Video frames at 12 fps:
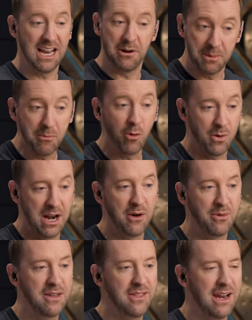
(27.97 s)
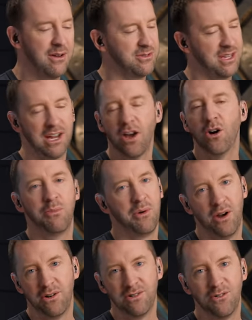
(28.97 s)
I remember when I read that, I was like, oh,
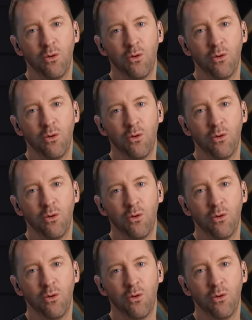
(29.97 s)
bro,